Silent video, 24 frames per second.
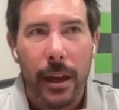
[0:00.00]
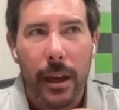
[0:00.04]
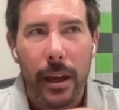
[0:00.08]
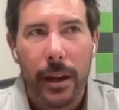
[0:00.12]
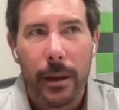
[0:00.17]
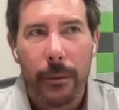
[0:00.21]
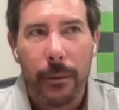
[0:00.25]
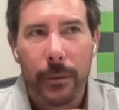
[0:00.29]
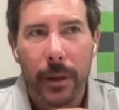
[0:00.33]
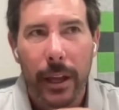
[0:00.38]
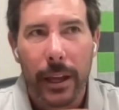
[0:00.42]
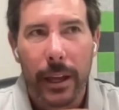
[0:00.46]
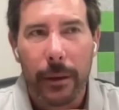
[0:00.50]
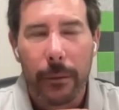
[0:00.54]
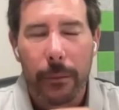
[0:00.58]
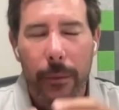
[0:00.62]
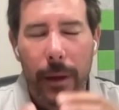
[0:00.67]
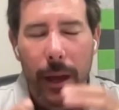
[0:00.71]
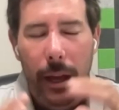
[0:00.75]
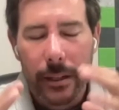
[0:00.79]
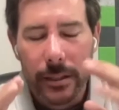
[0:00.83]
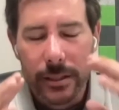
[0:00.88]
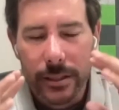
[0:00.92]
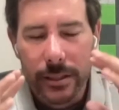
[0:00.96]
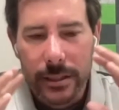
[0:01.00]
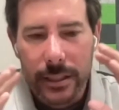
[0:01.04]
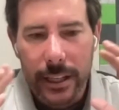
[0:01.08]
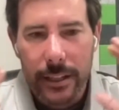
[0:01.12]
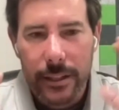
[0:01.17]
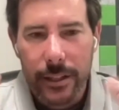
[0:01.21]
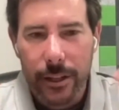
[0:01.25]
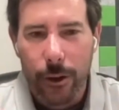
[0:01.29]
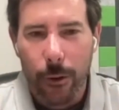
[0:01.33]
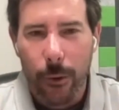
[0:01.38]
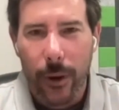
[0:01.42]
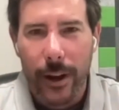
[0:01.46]
And I'm like, I
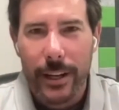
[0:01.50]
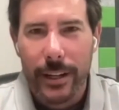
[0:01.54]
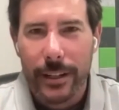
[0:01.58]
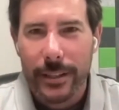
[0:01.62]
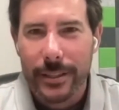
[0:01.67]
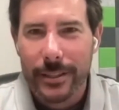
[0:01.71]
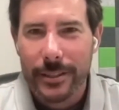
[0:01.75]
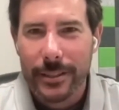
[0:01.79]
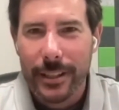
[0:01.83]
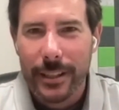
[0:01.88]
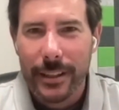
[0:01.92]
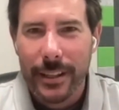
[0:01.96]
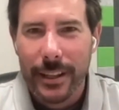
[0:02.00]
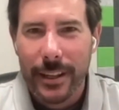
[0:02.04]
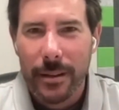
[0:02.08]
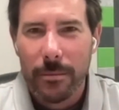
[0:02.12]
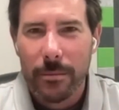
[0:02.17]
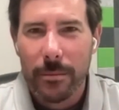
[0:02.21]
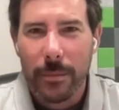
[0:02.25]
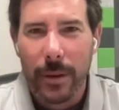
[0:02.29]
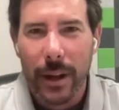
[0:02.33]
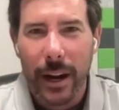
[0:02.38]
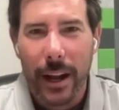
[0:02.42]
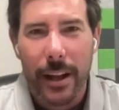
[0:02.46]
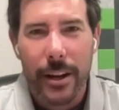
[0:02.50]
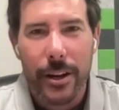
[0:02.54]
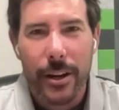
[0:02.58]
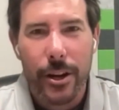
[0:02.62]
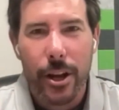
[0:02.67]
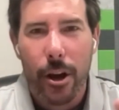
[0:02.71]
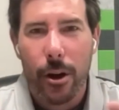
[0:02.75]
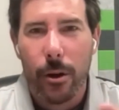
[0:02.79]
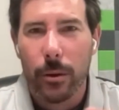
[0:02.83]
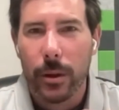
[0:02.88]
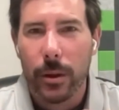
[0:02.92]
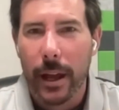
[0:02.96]
see the greatness in them, but I
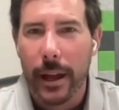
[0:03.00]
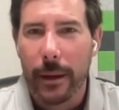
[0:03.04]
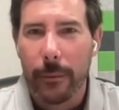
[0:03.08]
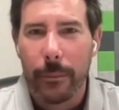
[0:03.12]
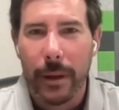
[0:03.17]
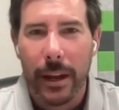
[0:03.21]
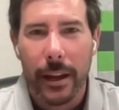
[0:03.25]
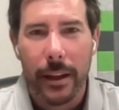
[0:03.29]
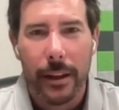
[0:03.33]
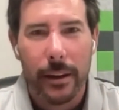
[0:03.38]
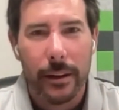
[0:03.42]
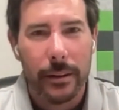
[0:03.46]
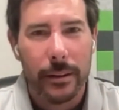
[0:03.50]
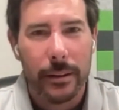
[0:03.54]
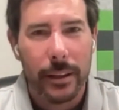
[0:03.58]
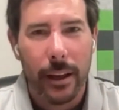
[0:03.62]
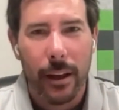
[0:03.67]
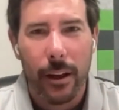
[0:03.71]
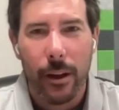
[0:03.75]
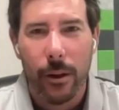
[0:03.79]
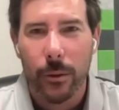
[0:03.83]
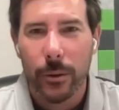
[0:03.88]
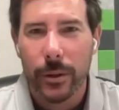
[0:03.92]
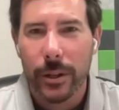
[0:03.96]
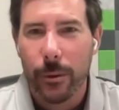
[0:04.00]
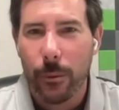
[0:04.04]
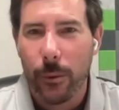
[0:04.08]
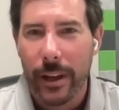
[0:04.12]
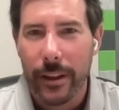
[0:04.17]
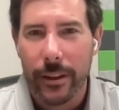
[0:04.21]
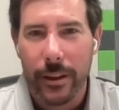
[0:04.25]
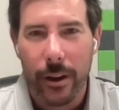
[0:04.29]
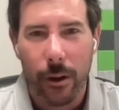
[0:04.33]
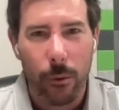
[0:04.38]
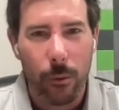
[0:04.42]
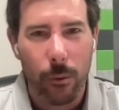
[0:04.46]
know, like, man, the only
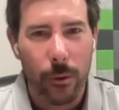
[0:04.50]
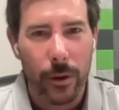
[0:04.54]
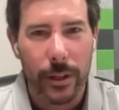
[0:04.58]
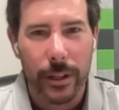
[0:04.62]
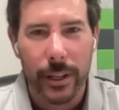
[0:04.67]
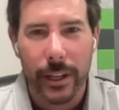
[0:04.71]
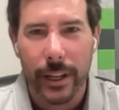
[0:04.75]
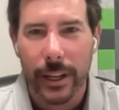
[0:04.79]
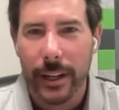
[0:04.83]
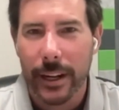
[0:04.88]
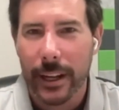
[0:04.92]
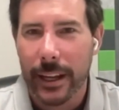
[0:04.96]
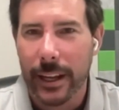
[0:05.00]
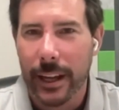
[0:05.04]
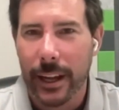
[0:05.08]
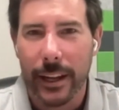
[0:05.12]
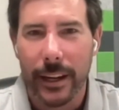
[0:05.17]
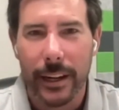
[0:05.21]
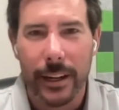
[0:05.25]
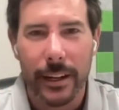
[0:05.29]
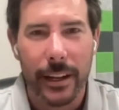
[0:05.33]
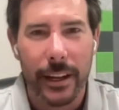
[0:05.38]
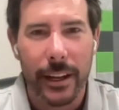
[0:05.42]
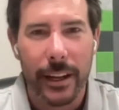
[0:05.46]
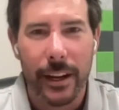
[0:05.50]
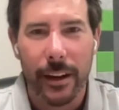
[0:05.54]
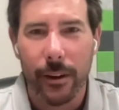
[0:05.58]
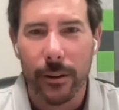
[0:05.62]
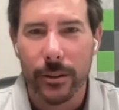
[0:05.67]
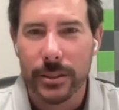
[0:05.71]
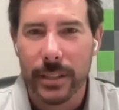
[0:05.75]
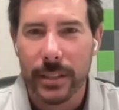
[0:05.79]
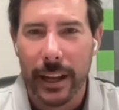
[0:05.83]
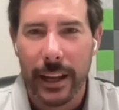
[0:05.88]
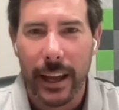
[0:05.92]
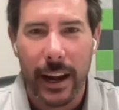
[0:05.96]
way they're really going to kick it into gear
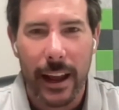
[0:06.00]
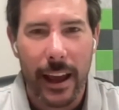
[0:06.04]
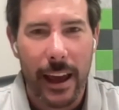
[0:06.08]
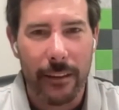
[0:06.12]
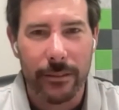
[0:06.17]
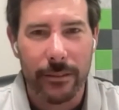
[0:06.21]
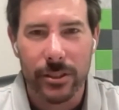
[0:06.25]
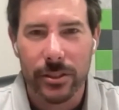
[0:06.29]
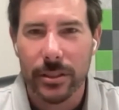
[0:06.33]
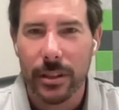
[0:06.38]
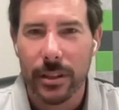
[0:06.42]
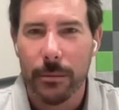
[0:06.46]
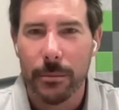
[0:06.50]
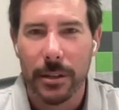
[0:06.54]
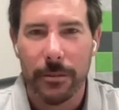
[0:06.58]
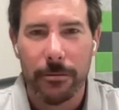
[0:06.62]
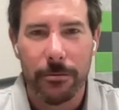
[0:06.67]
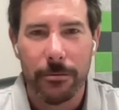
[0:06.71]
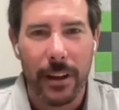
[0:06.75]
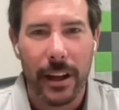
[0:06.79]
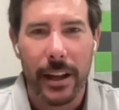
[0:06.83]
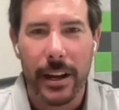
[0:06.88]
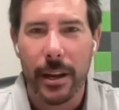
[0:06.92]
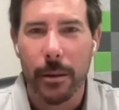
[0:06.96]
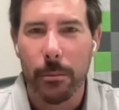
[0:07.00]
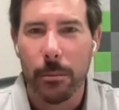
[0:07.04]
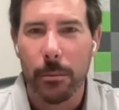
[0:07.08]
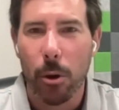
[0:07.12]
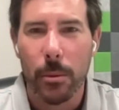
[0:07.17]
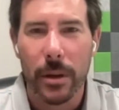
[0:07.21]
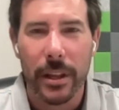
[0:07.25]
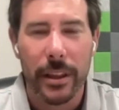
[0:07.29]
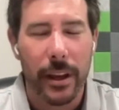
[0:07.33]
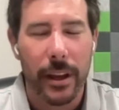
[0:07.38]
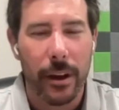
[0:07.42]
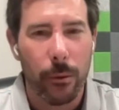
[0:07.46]
is they got to have some defining
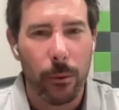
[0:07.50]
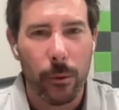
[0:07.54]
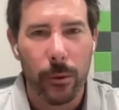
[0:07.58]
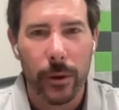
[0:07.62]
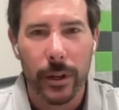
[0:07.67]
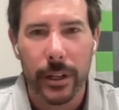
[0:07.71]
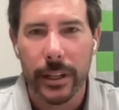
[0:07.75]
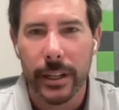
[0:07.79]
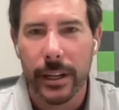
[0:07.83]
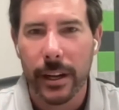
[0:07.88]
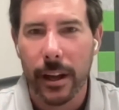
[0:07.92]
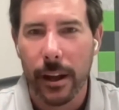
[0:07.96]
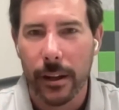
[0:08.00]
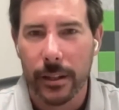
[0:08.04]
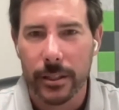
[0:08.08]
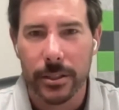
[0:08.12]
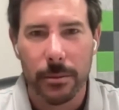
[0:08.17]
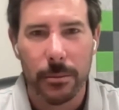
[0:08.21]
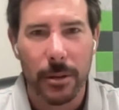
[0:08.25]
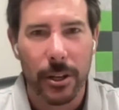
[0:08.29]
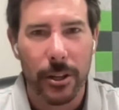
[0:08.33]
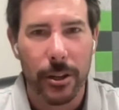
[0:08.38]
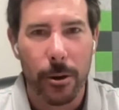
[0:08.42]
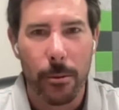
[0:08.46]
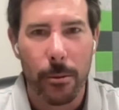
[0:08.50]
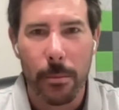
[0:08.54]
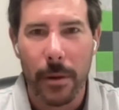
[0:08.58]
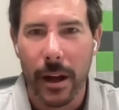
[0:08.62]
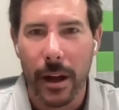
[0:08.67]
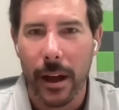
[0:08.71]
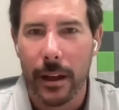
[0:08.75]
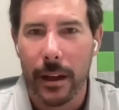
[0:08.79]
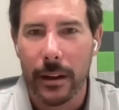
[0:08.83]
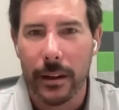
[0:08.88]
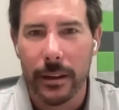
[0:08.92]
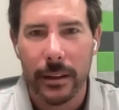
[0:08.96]
moment that really knocks them on their
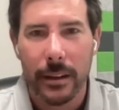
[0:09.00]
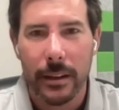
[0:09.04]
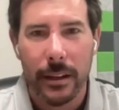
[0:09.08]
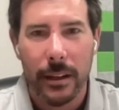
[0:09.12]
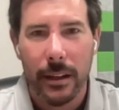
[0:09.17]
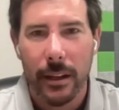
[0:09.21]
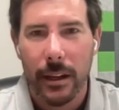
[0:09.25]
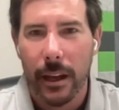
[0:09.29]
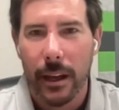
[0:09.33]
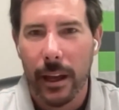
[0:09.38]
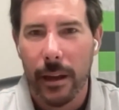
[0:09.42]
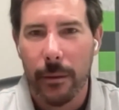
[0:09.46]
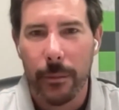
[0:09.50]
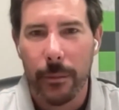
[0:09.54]
butt Ooh.